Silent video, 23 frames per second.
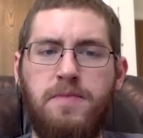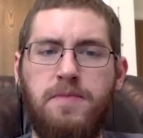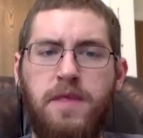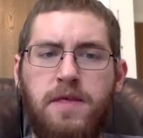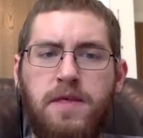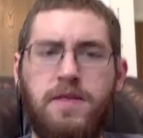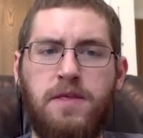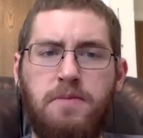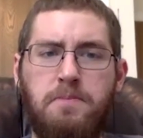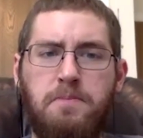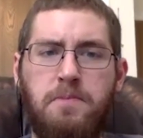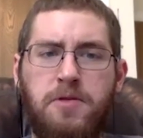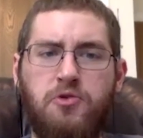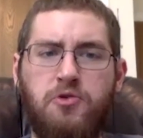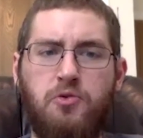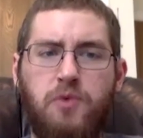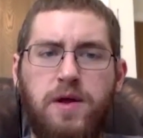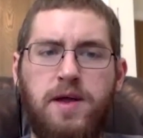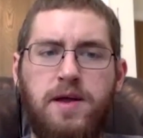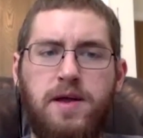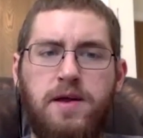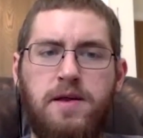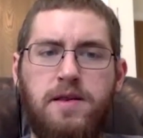th-
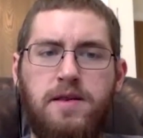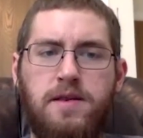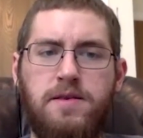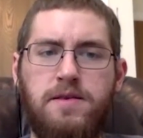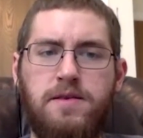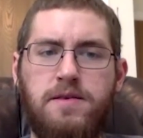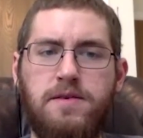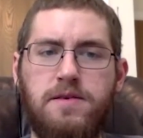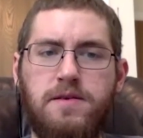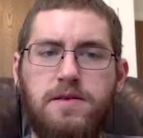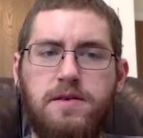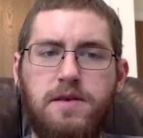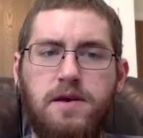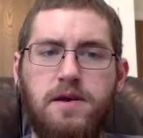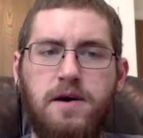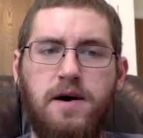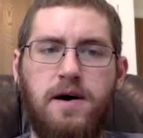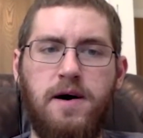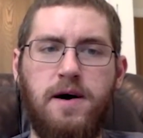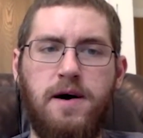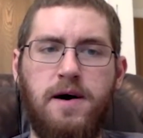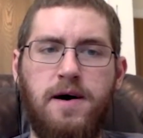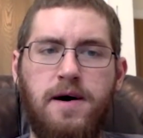between
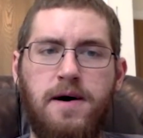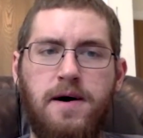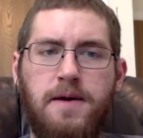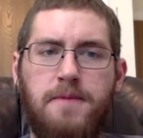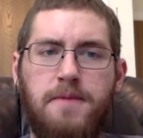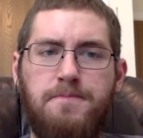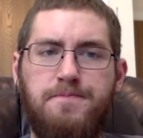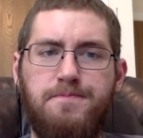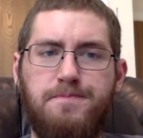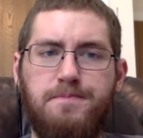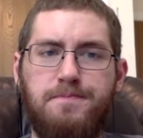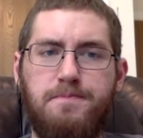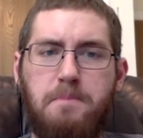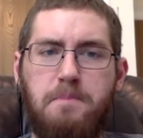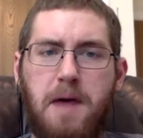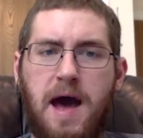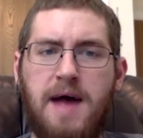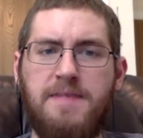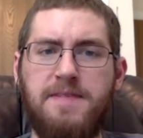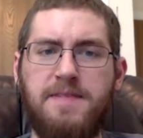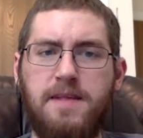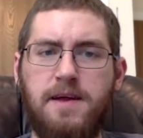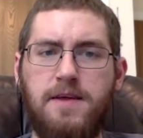uh,
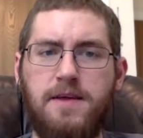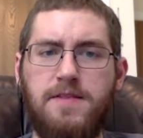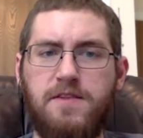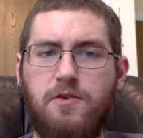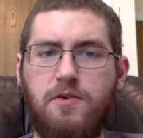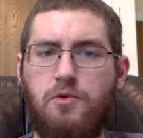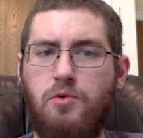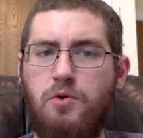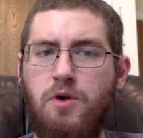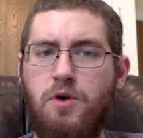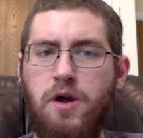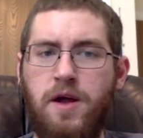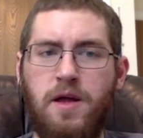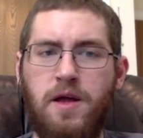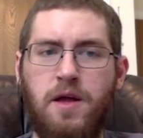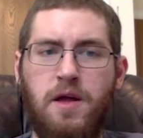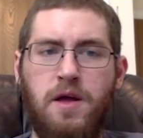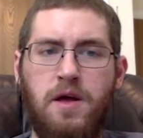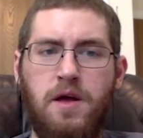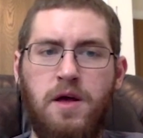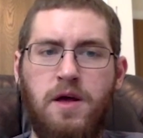passing and scoring,